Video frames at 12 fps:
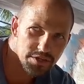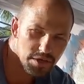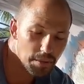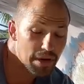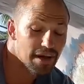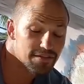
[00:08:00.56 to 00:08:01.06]

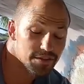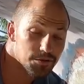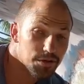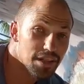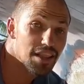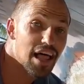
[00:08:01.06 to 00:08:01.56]
So I'm gonna have
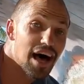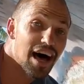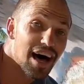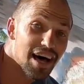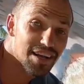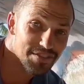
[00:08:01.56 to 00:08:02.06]
to do a
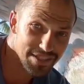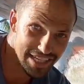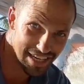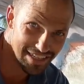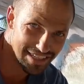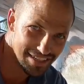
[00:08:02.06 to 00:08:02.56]
lot of
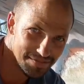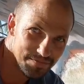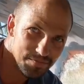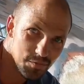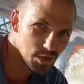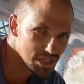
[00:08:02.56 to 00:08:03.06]
sanding,
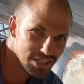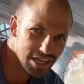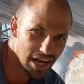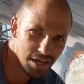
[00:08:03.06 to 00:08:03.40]
which is